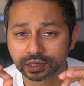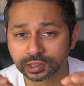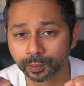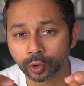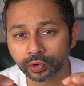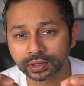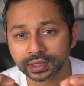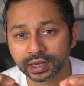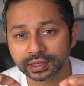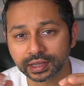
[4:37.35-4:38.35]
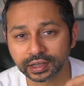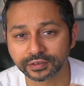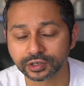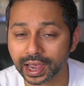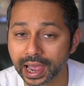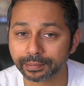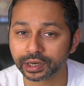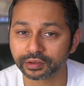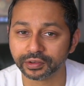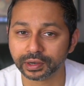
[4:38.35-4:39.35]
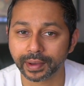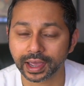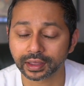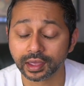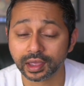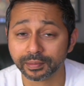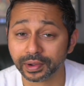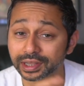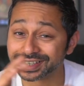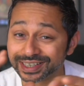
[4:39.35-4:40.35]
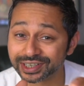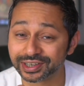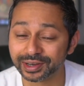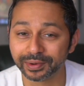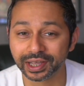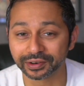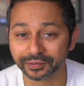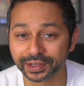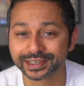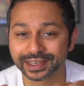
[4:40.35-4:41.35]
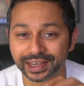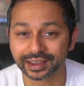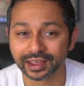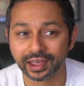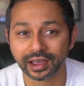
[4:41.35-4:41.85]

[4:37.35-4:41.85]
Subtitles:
There's a motor in there that gives you a haptic feedback, but it's extremely convincing